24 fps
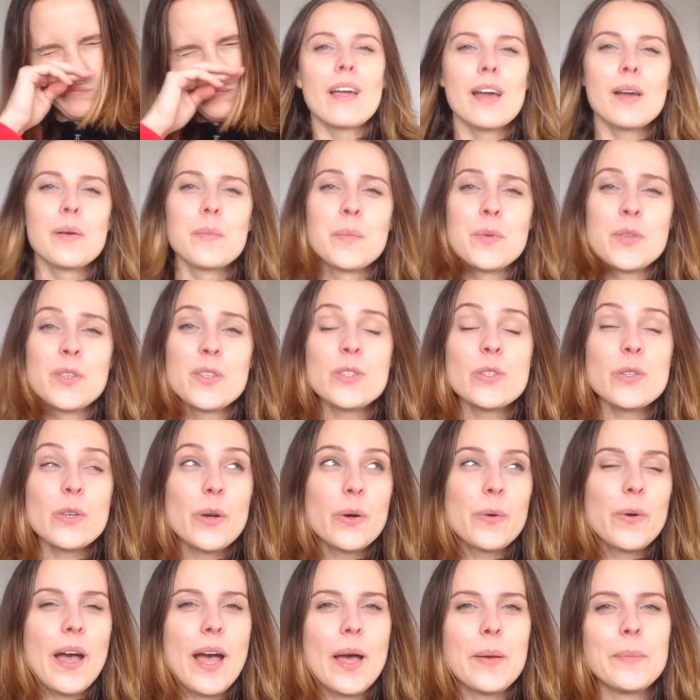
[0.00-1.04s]
I'm
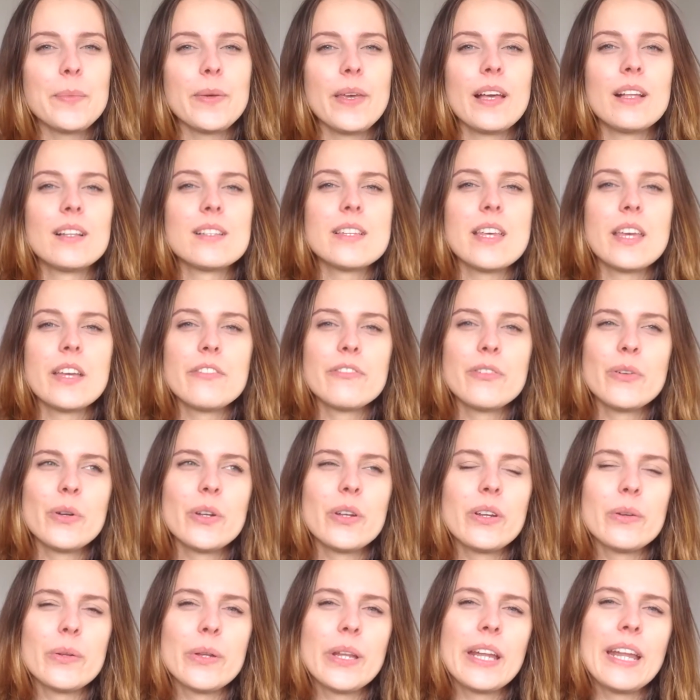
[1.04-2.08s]
so happy. I'll take photo
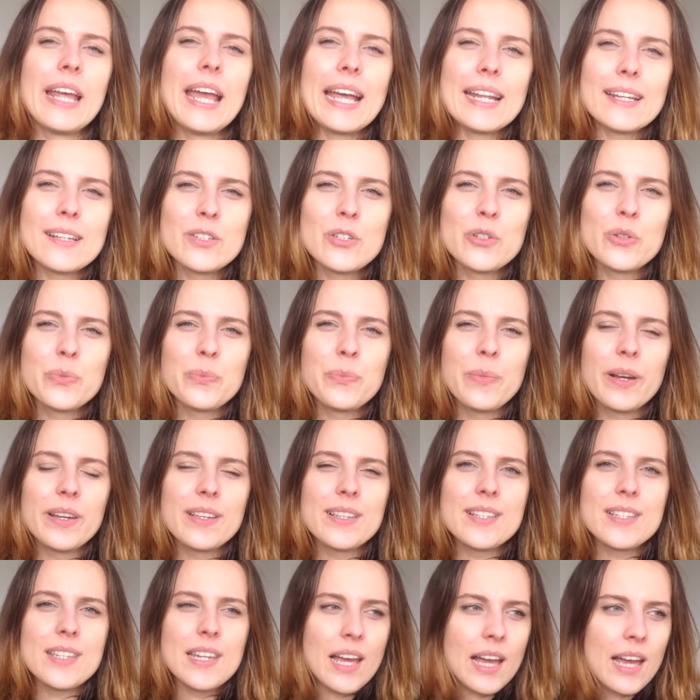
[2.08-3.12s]
and I'll add it to my
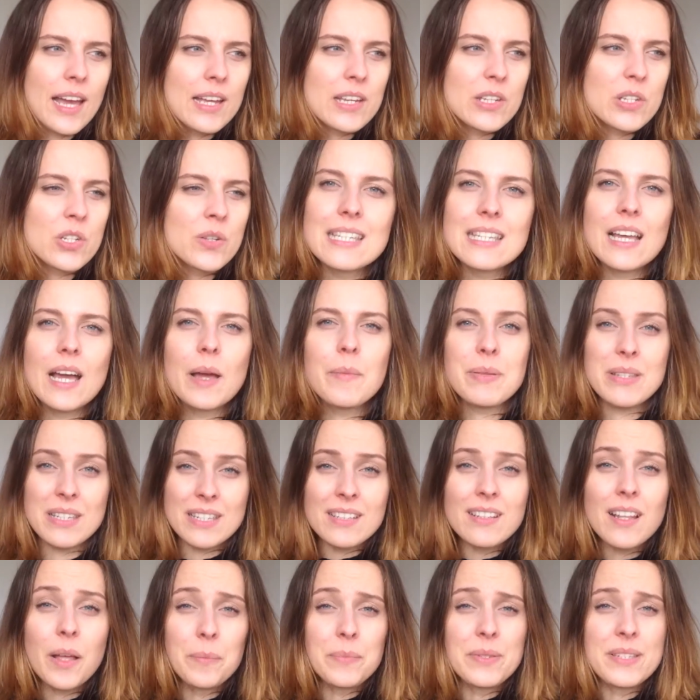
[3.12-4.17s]
stash. I'm
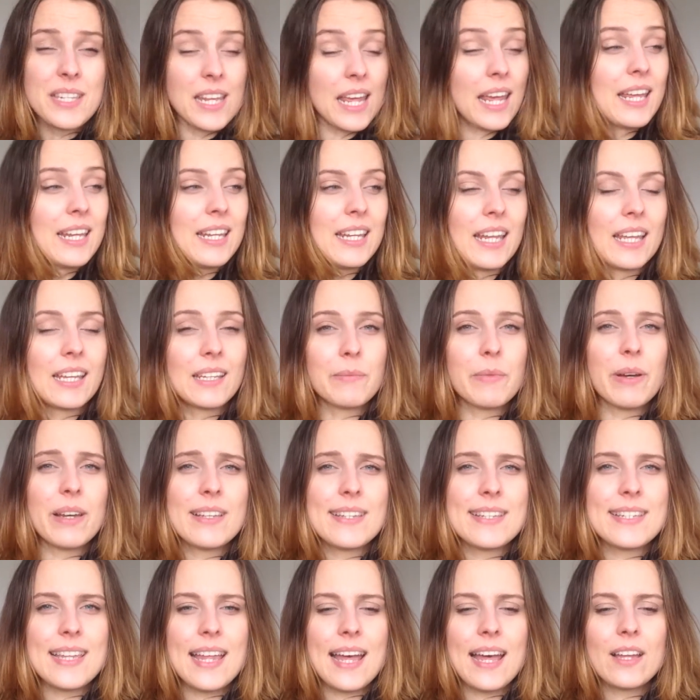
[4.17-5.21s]
still updating my
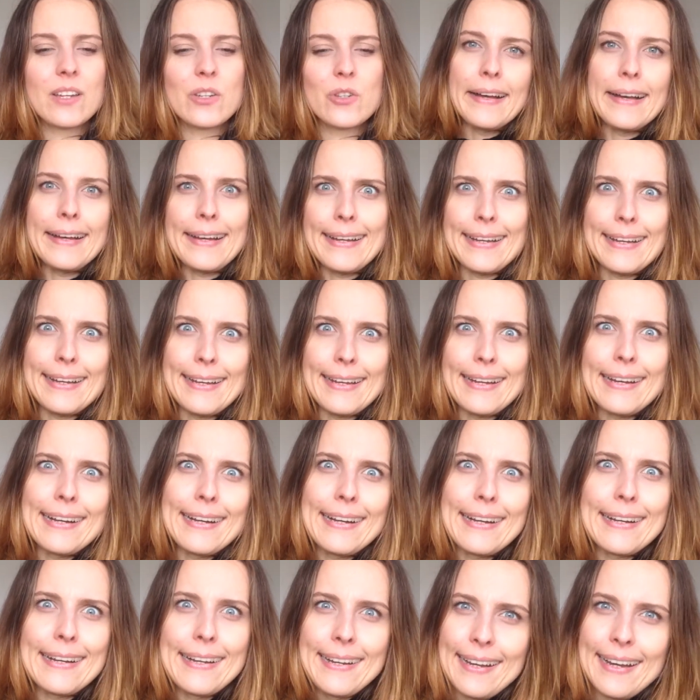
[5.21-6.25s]
stash.
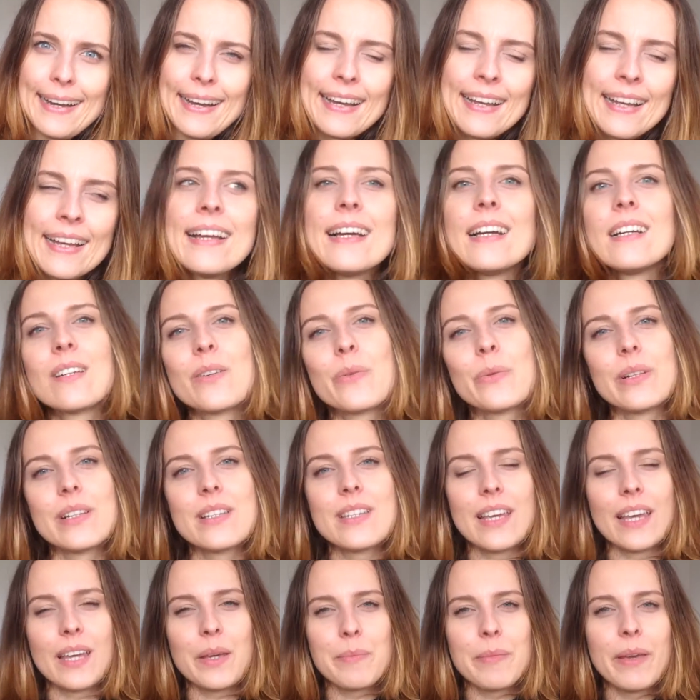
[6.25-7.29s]
Ah, it will
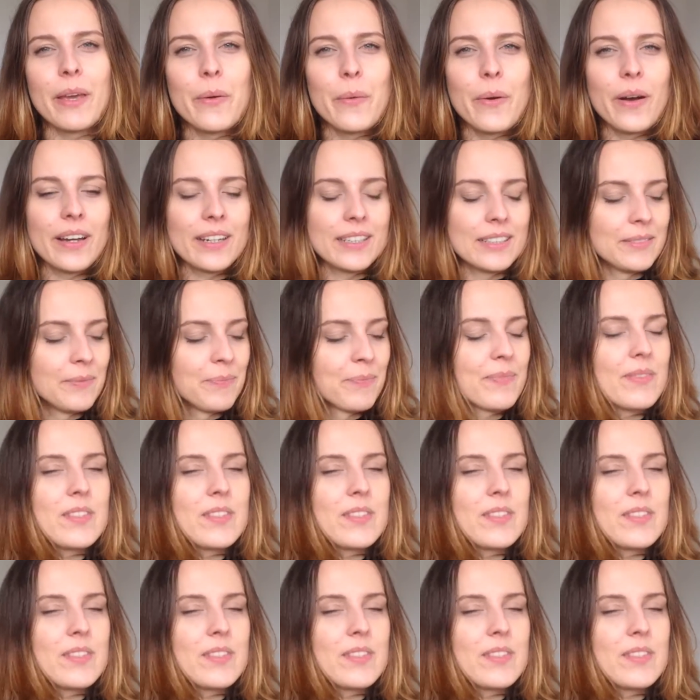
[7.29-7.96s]
take me a while.